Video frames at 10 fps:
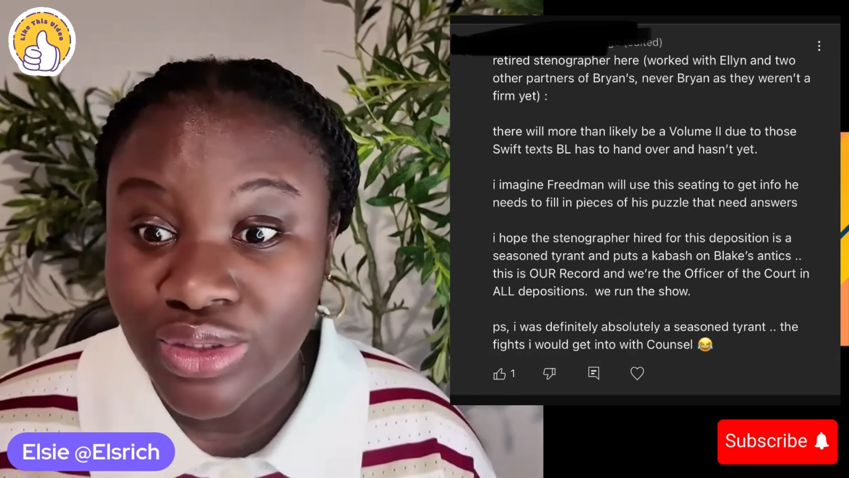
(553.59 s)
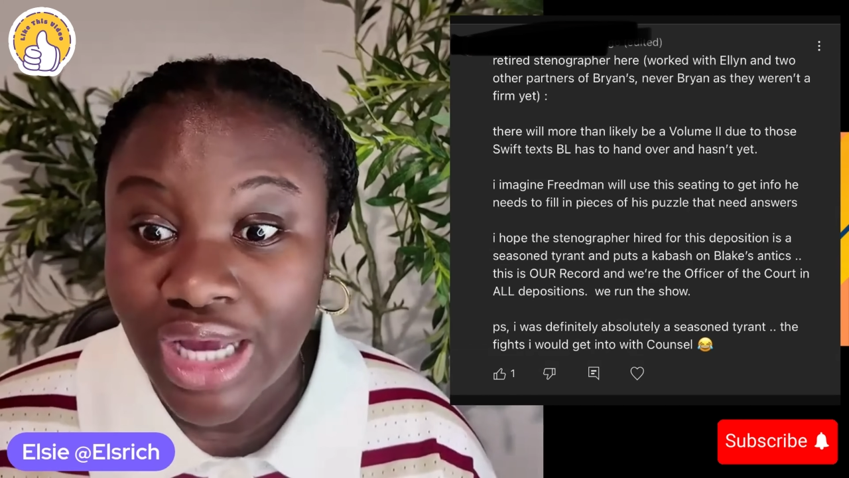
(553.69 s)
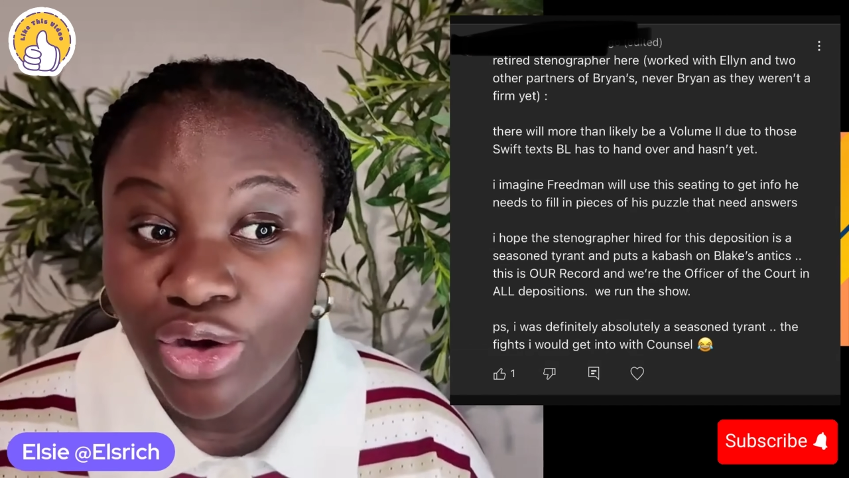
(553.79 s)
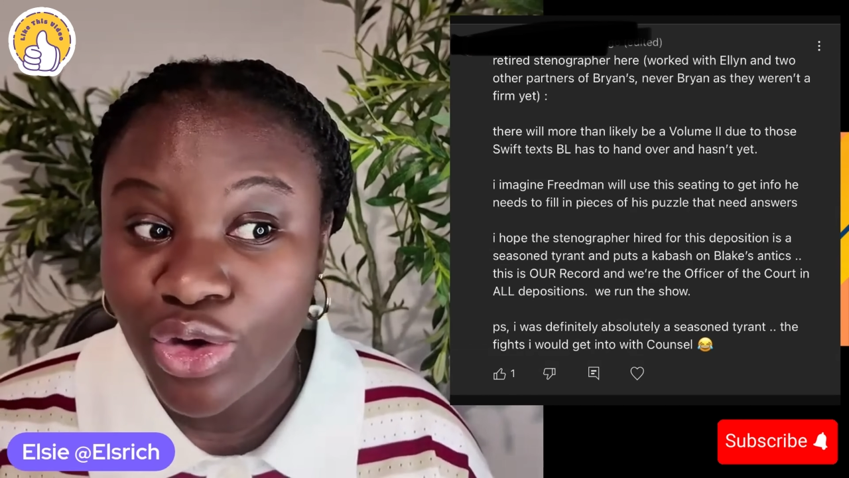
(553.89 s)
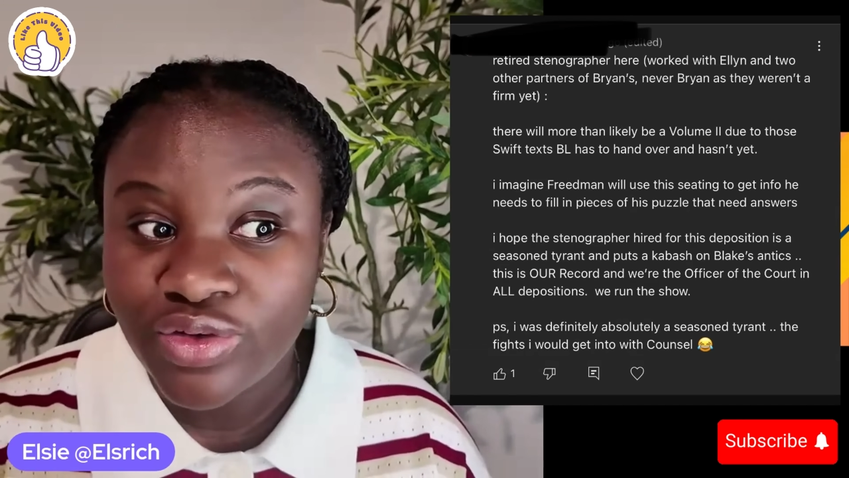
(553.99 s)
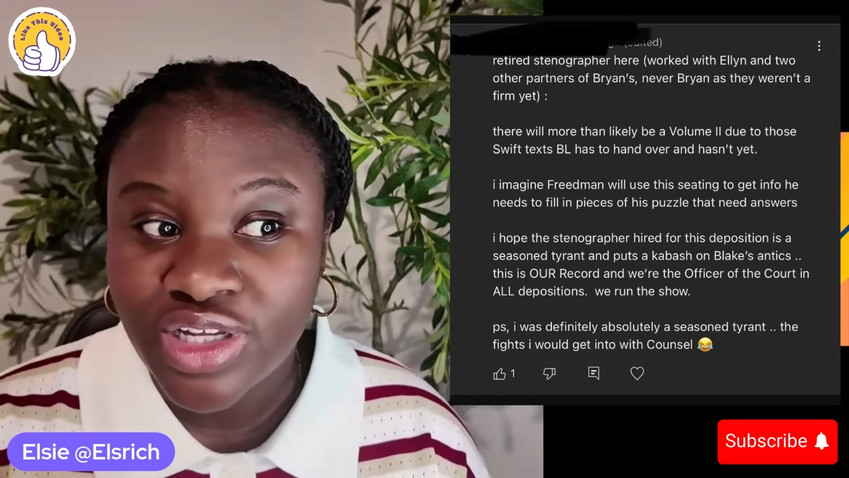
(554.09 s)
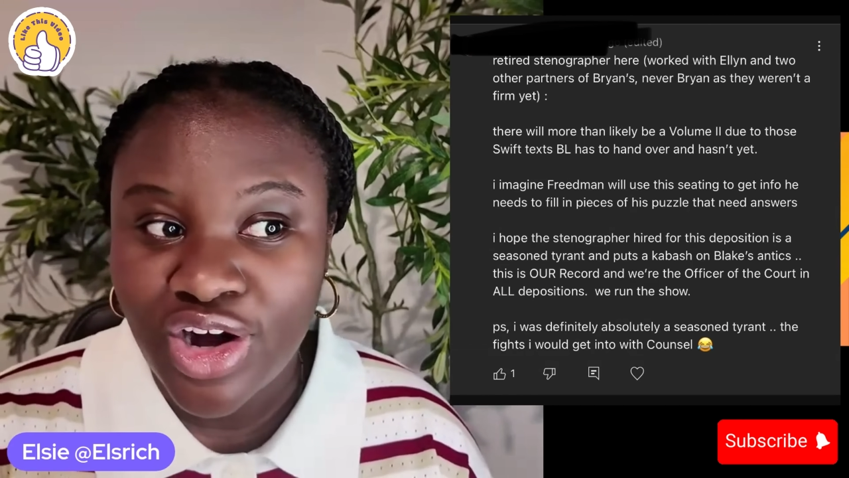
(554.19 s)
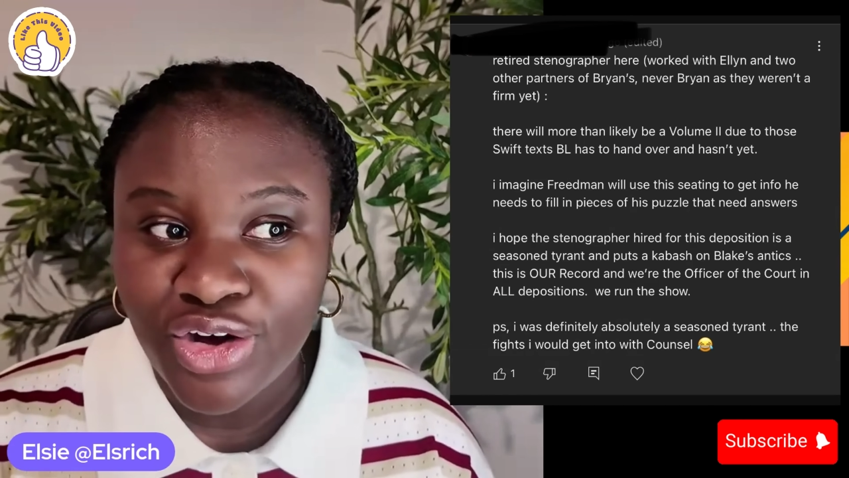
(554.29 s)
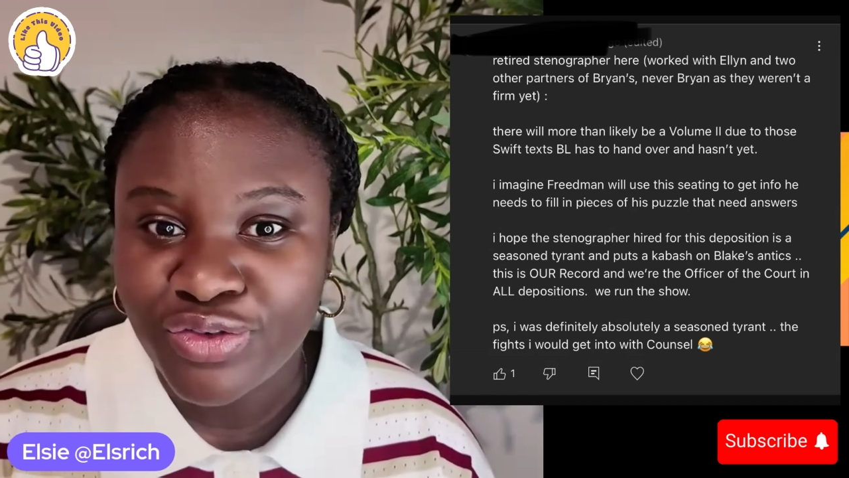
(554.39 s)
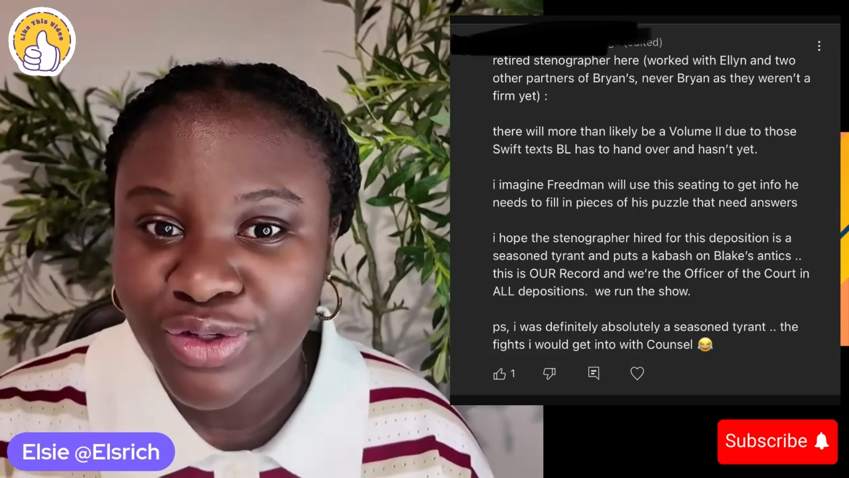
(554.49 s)
I don't know if
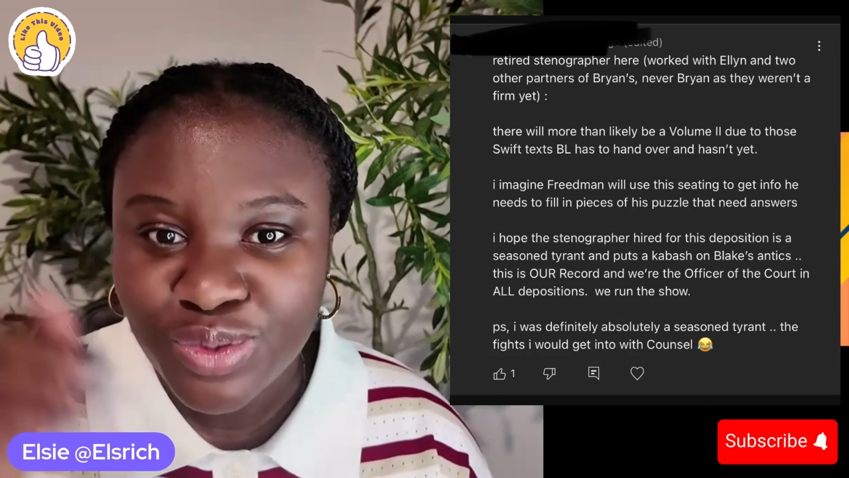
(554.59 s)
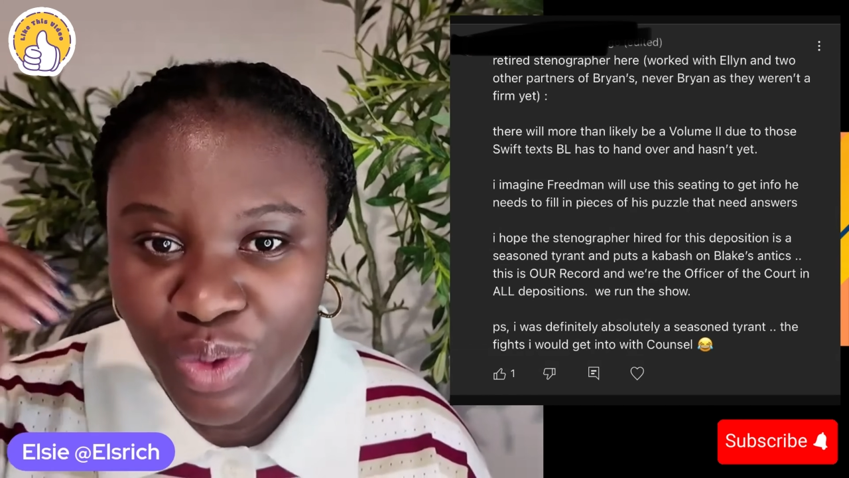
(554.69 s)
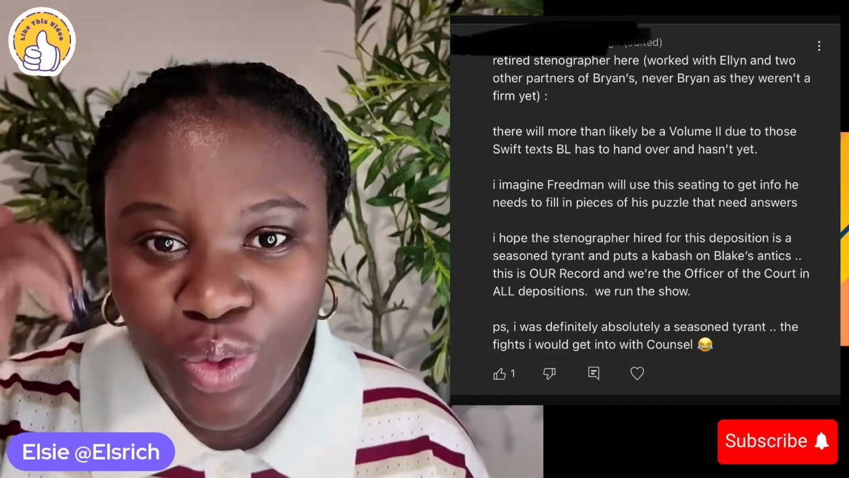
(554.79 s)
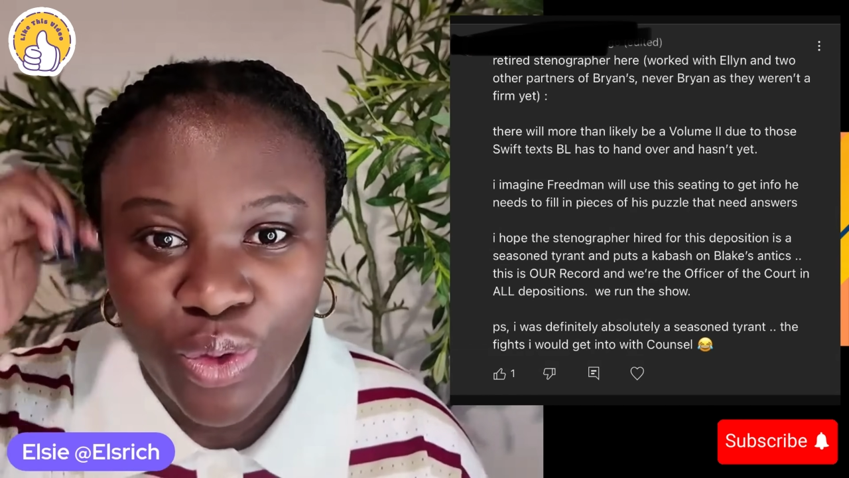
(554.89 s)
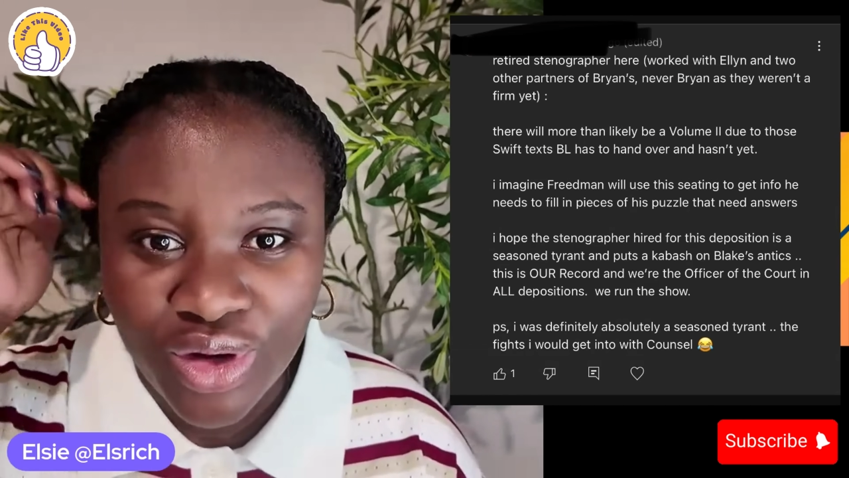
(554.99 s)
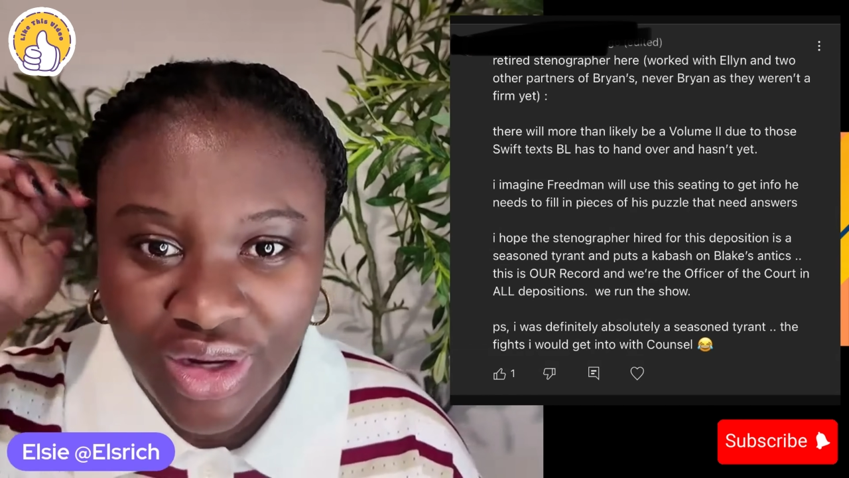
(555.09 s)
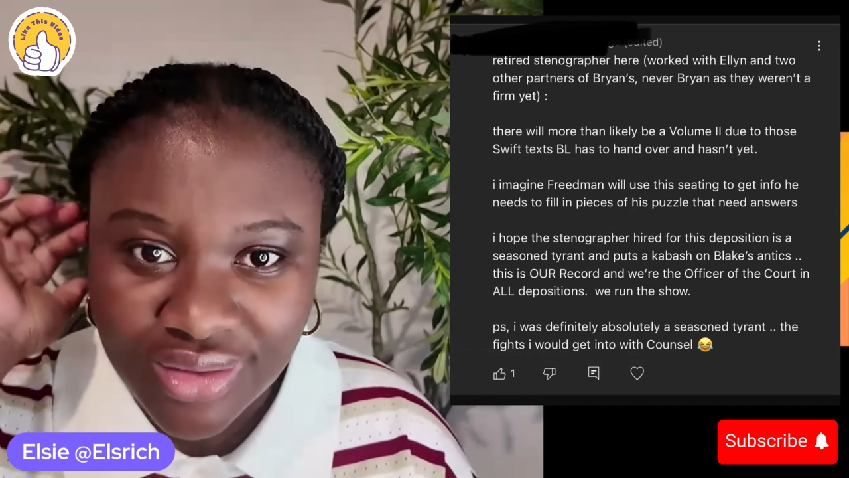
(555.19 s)
stenographers record